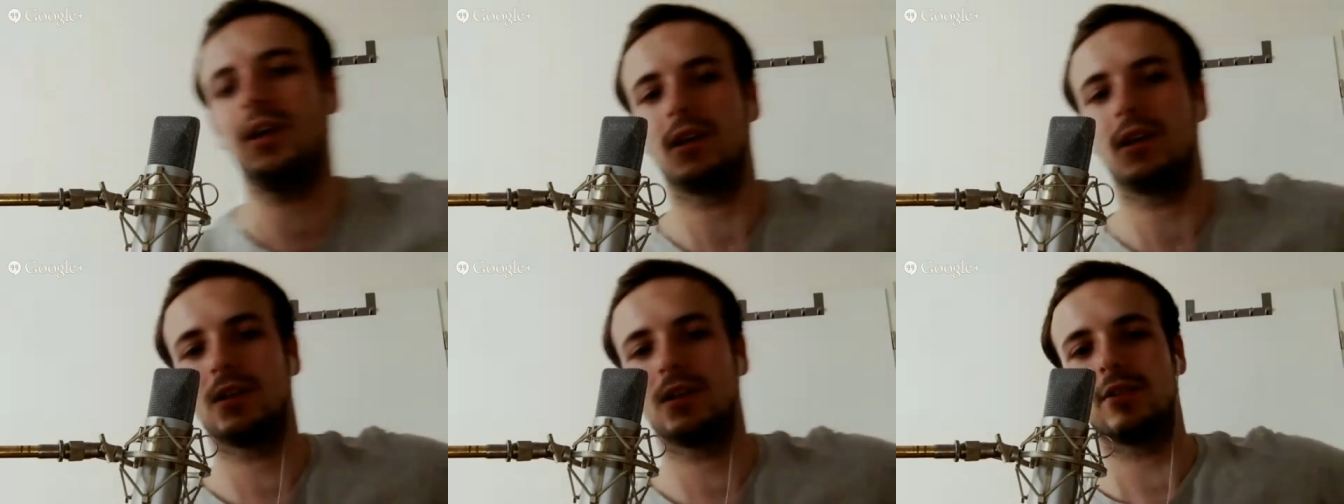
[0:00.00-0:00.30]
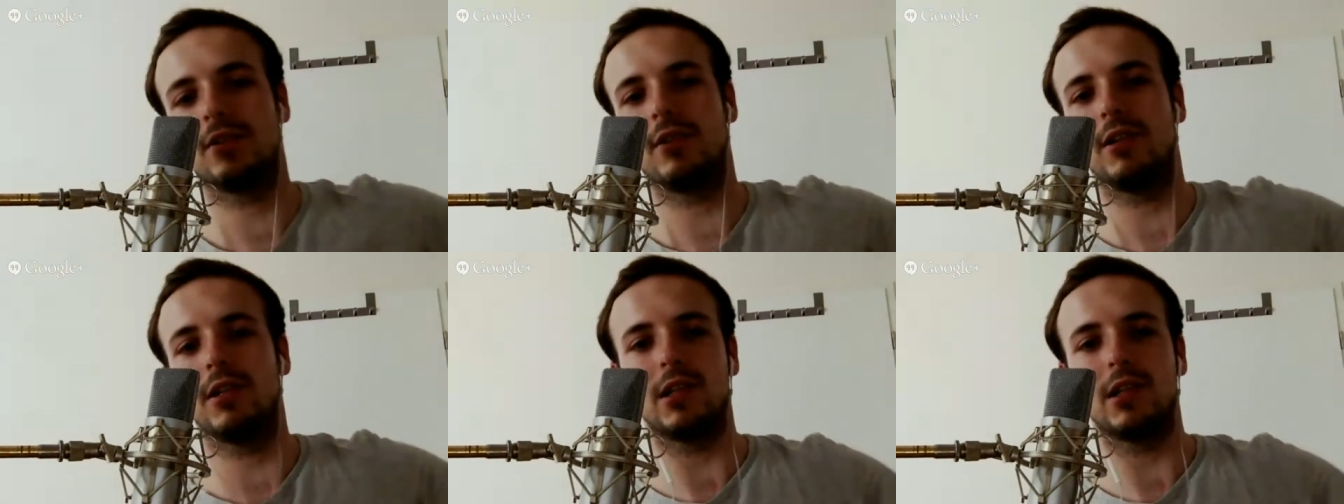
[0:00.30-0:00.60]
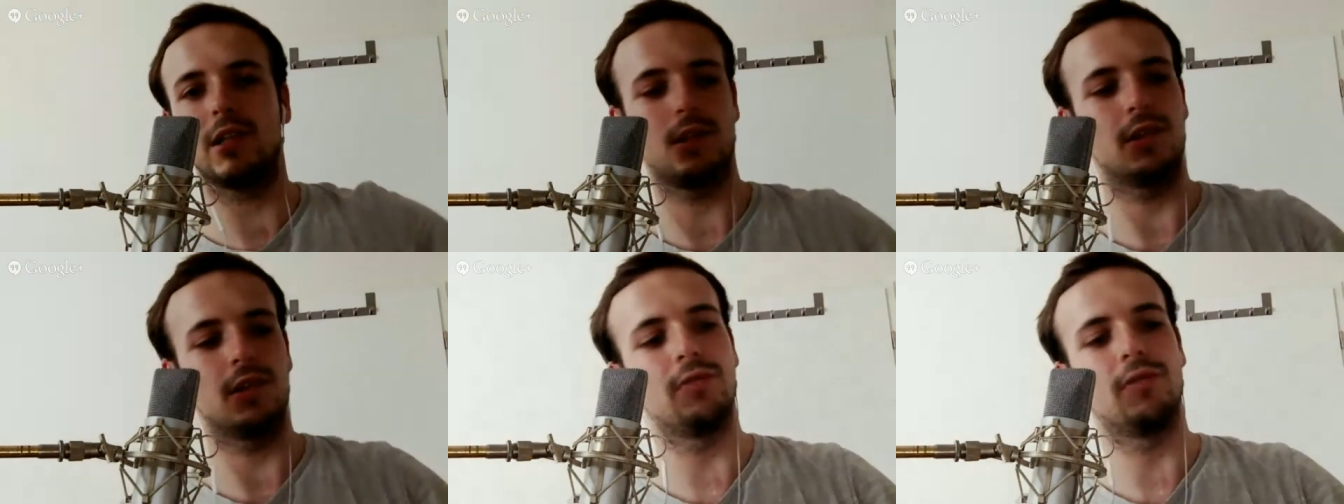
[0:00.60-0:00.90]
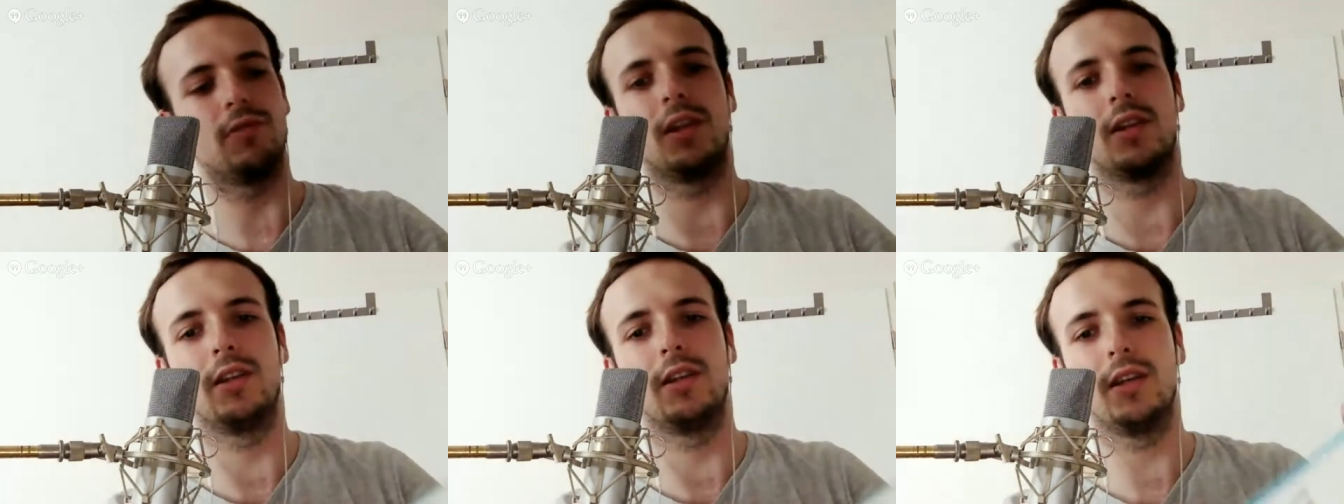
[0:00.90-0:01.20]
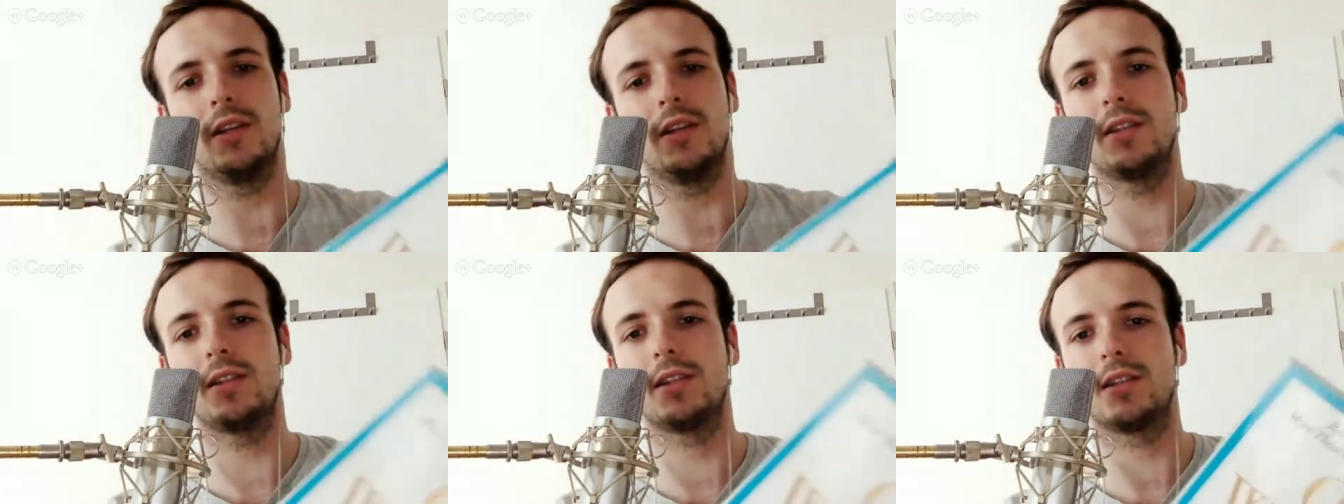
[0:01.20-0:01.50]
starting to read
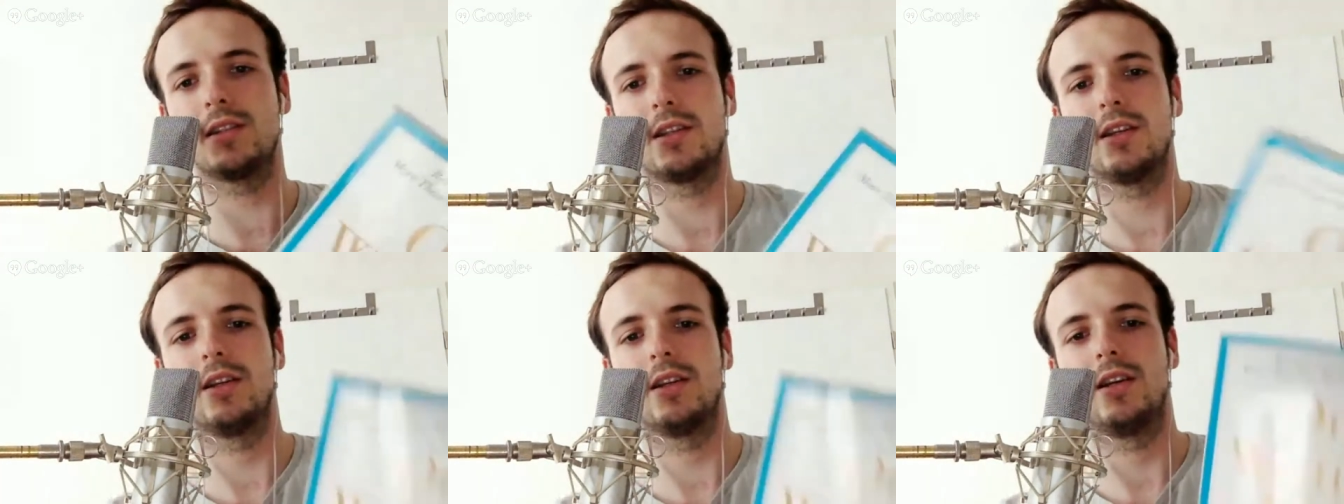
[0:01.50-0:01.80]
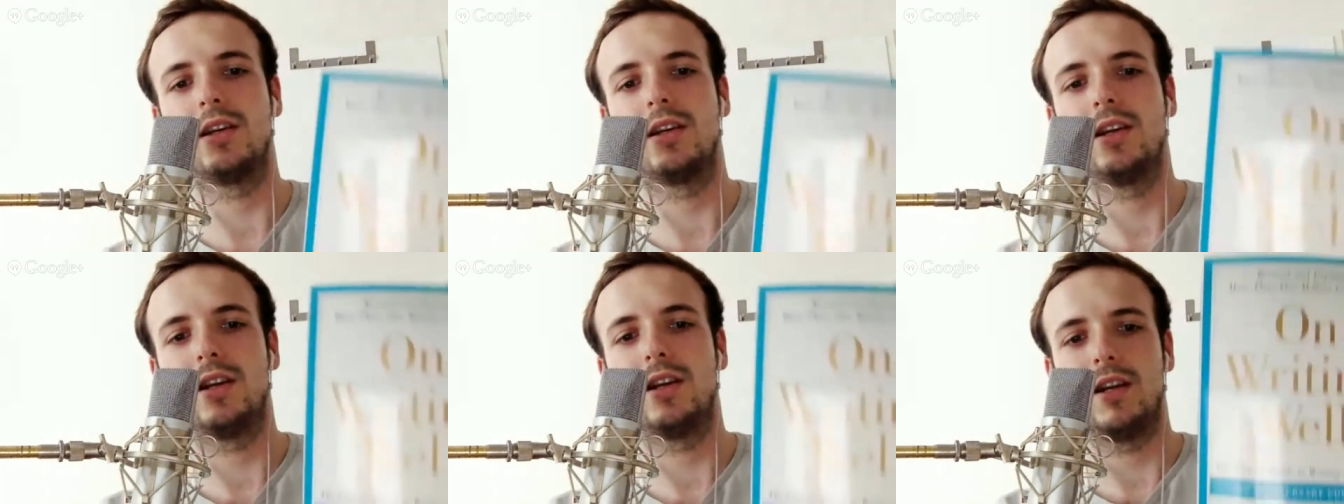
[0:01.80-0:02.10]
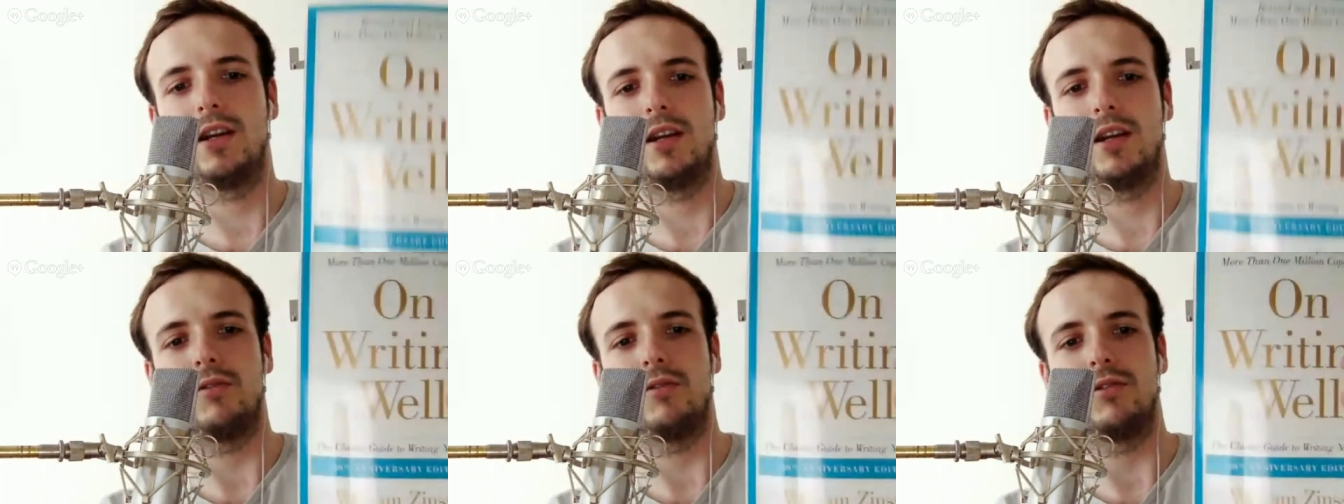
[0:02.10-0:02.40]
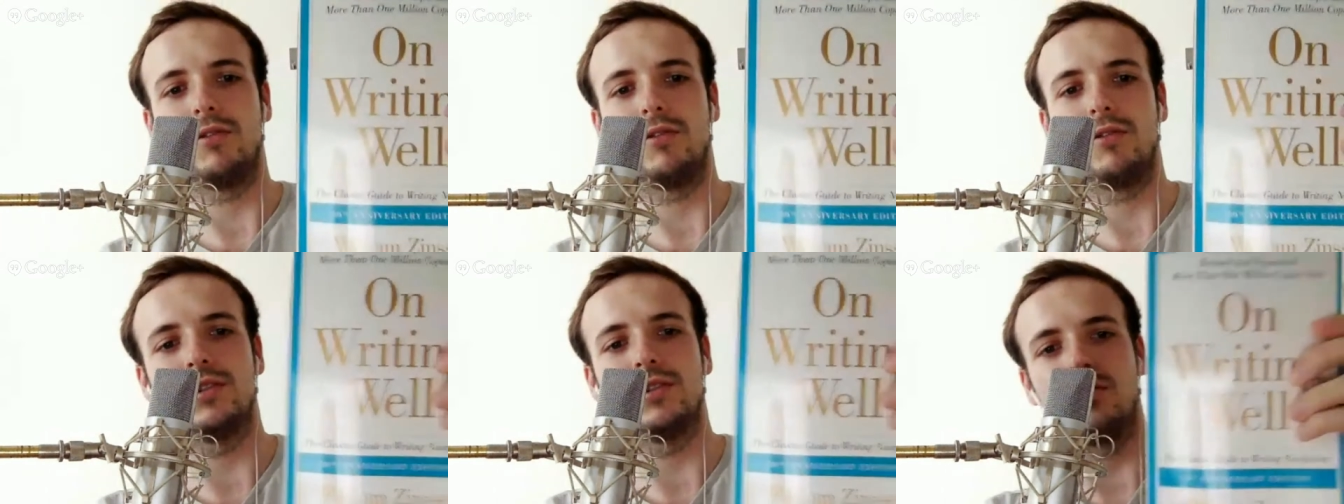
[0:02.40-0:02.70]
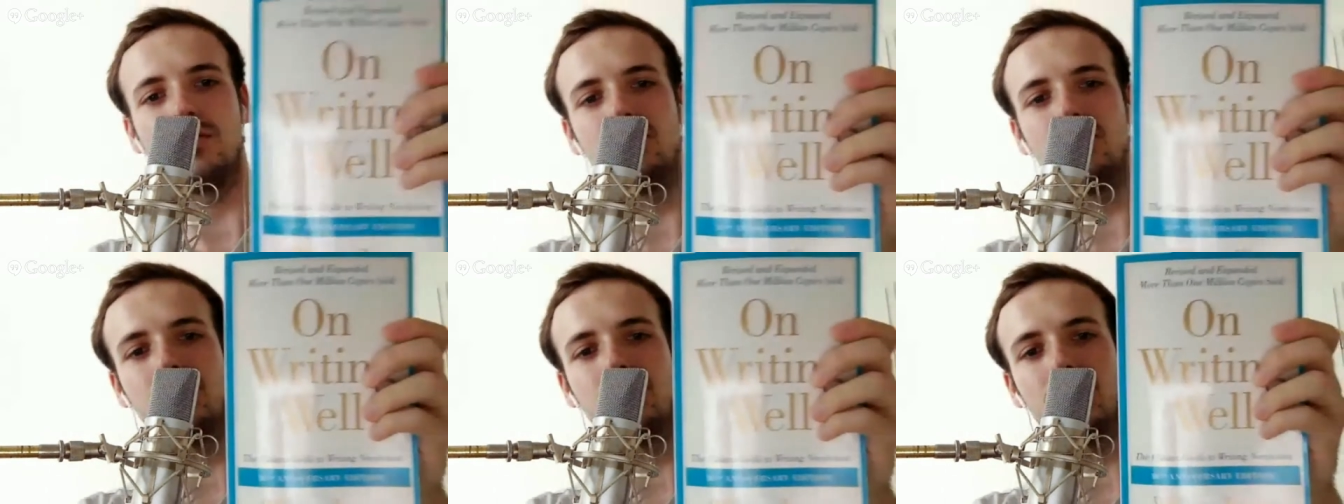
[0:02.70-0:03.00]
this. He's
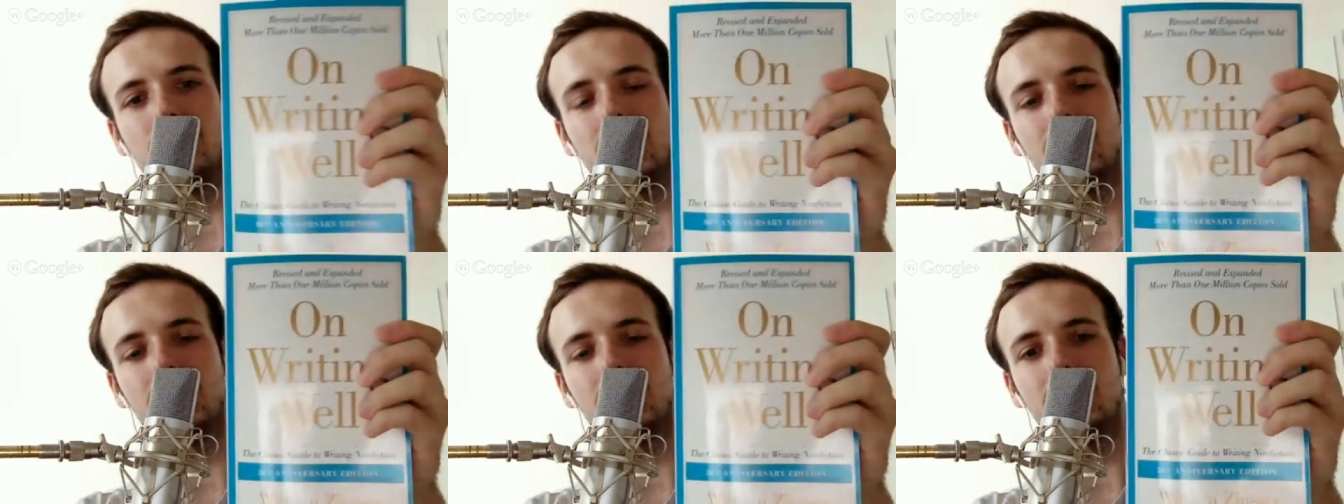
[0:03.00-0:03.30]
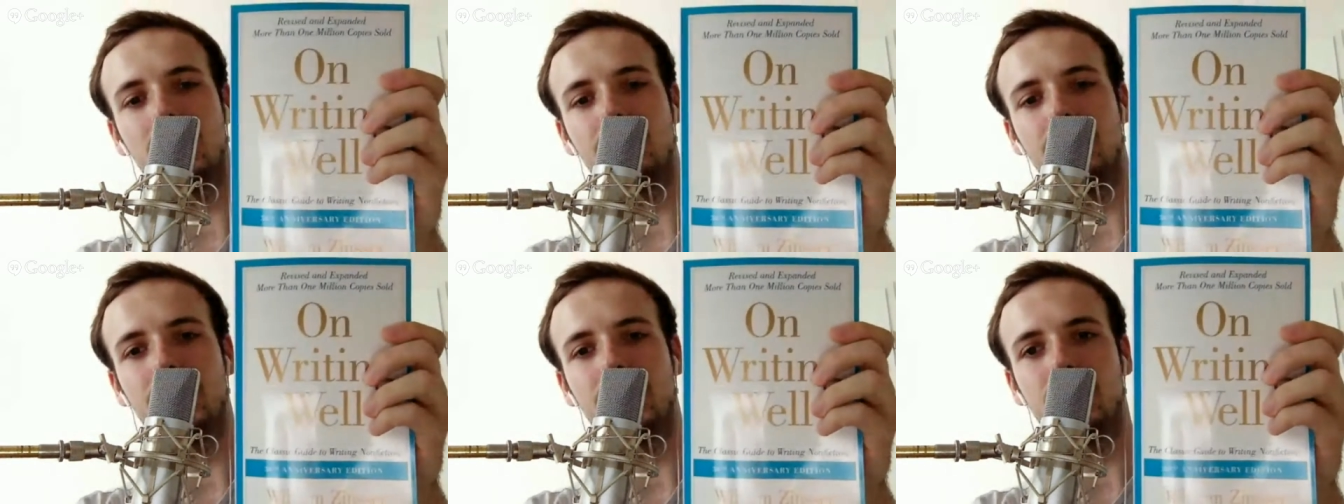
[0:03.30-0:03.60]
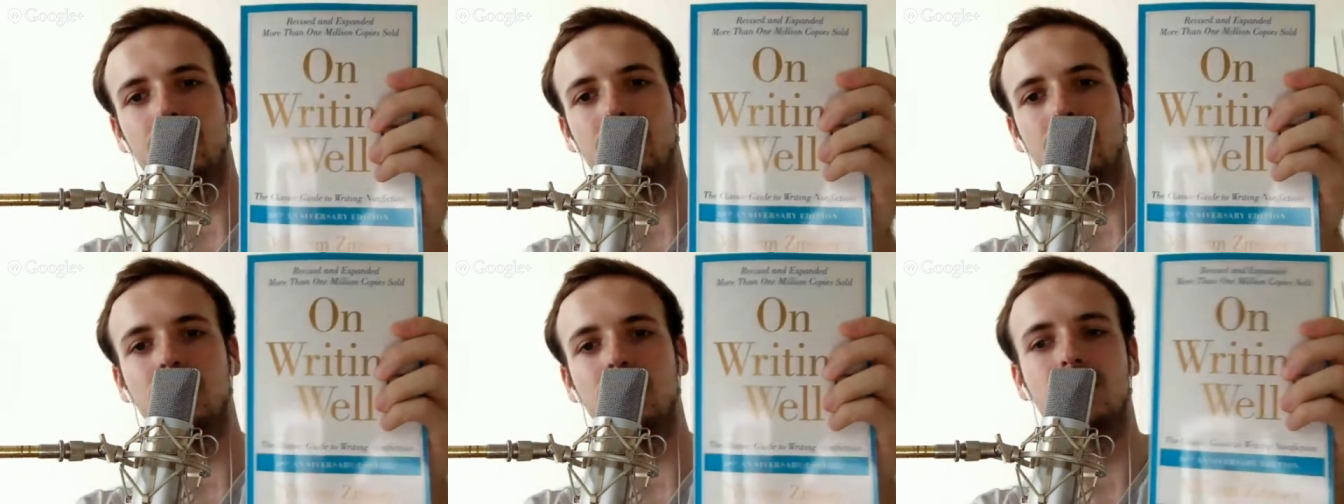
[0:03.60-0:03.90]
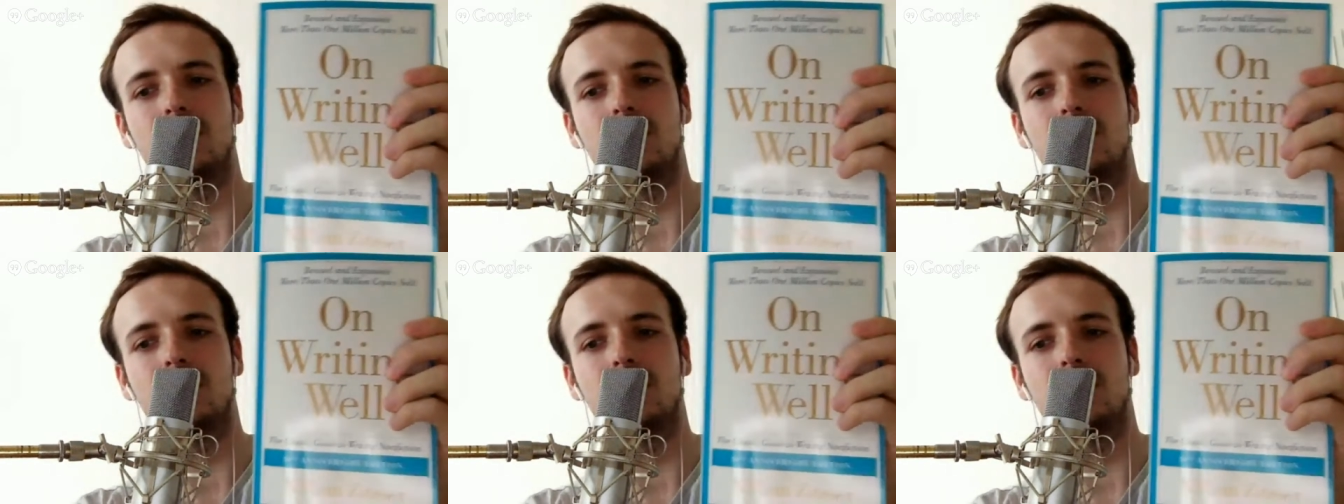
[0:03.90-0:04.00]
on writing well.